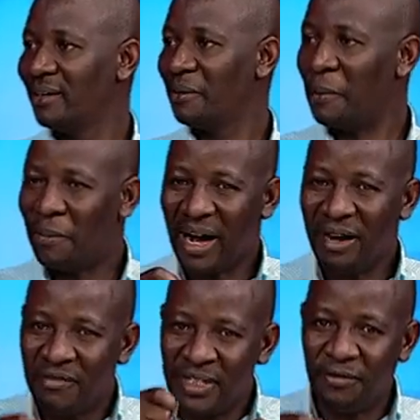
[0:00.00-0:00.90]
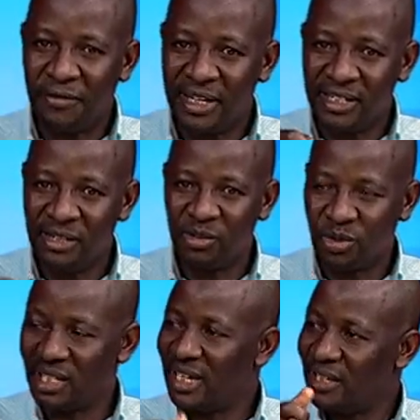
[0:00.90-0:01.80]
People have different
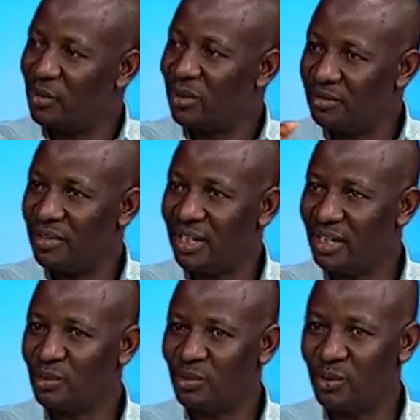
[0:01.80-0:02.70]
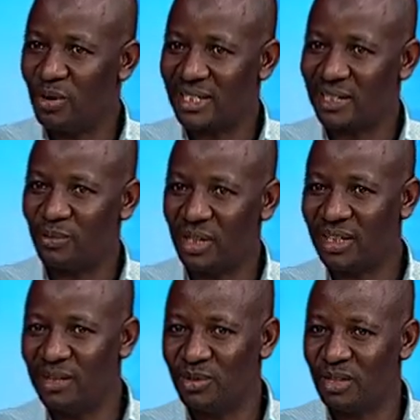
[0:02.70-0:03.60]
interests that motivate them to go and subject
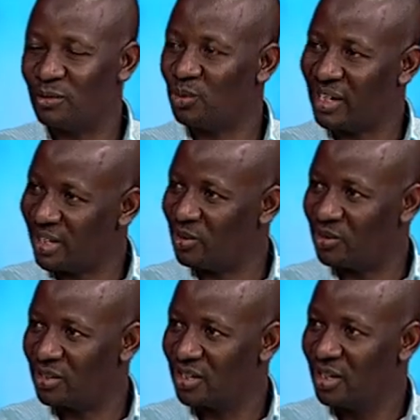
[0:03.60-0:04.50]
themselves to elections.